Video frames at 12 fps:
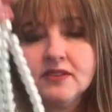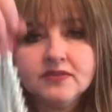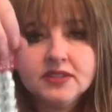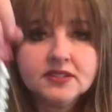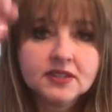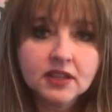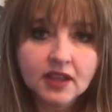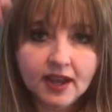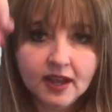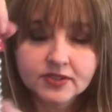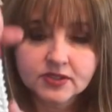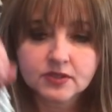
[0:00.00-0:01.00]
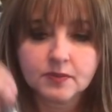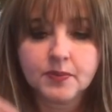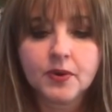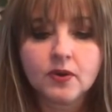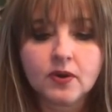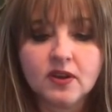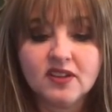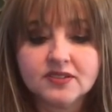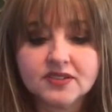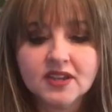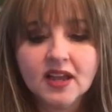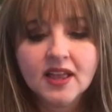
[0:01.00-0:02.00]
of these glass
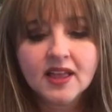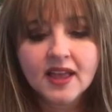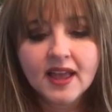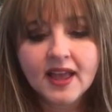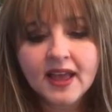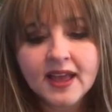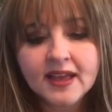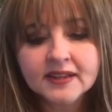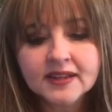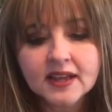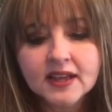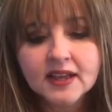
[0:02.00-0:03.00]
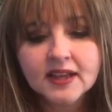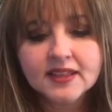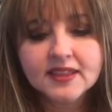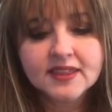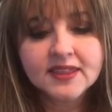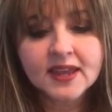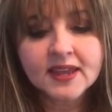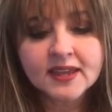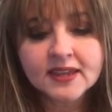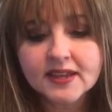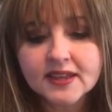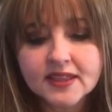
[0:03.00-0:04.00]
pearls and
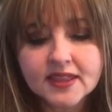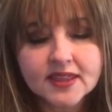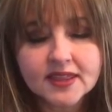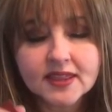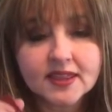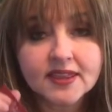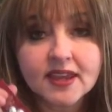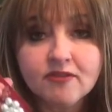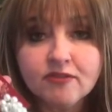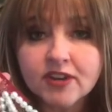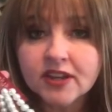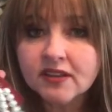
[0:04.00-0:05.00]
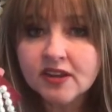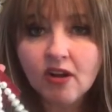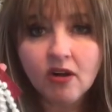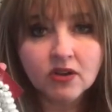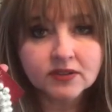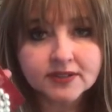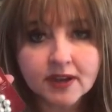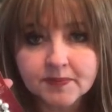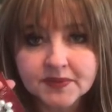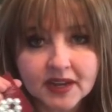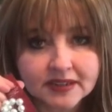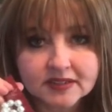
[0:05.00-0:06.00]
they really hold
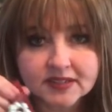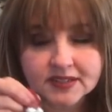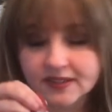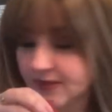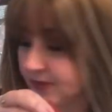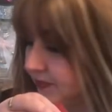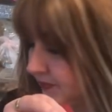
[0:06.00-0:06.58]
up nicely.